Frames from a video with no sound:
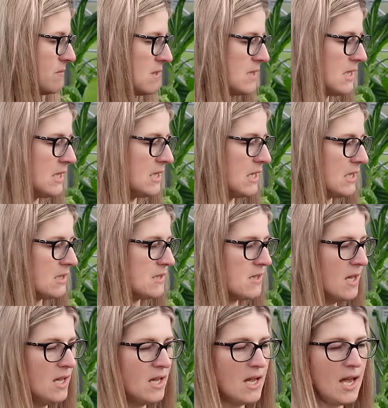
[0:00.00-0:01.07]
seedlings
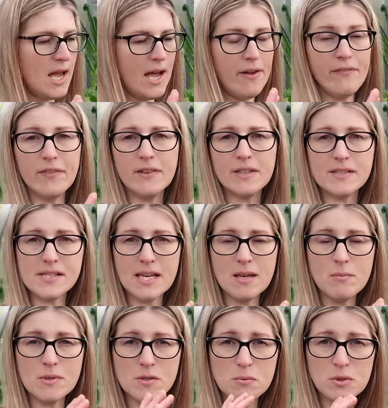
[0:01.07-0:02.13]
and the
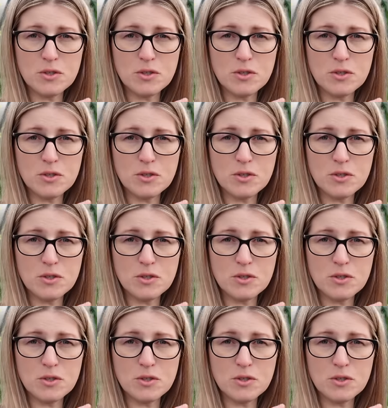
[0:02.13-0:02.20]
same as